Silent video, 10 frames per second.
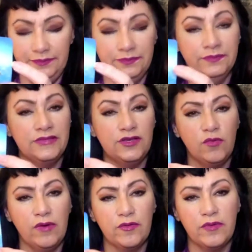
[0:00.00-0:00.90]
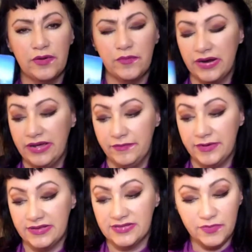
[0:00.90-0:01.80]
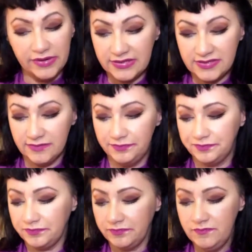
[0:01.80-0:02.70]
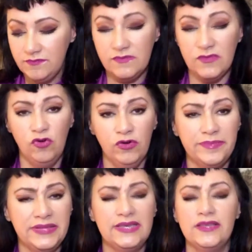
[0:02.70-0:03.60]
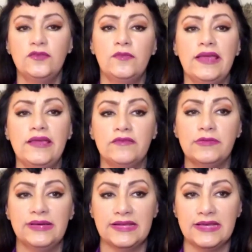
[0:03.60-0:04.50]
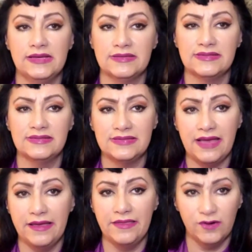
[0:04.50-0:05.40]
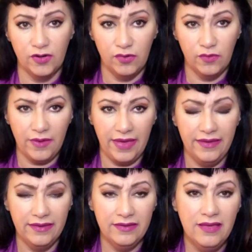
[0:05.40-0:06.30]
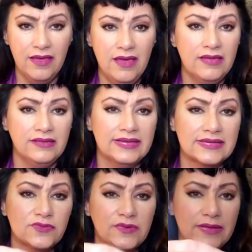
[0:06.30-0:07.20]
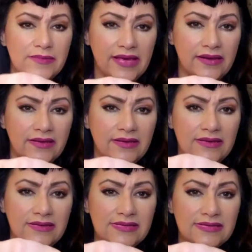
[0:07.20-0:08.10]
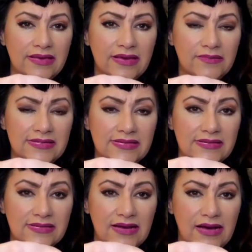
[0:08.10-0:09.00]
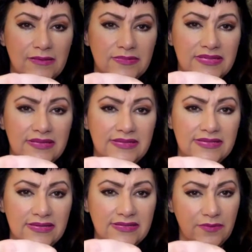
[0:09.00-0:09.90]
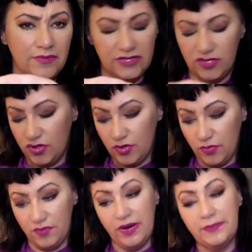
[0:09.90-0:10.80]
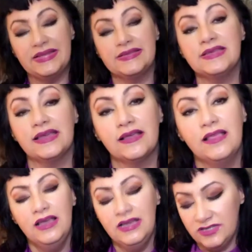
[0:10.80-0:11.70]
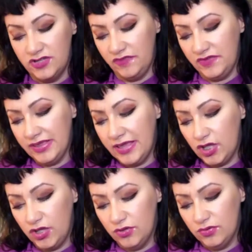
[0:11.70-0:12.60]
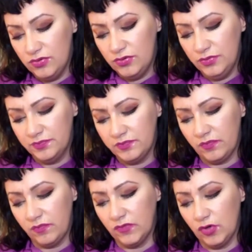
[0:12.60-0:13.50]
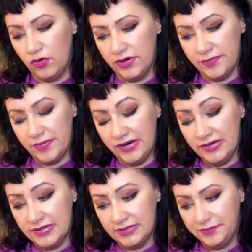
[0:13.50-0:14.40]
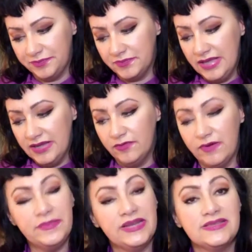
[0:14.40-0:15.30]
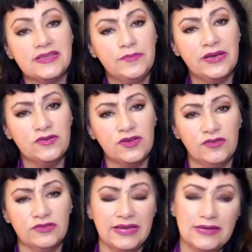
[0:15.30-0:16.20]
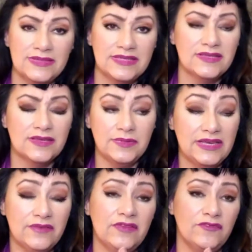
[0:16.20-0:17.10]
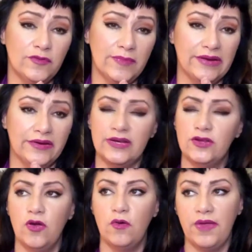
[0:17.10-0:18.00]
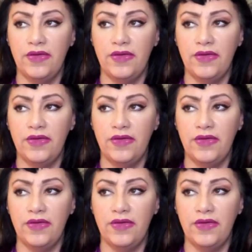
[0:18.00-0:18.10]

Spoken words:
You don't want to wear what everybody else wears or be the way everybody else is either, okay? Next one I'm getting is I have the Six of Cups, and this has something to do with reminiscing. So I feel like you or your partner reminiscing about good old times. This could be even if you're married, okay?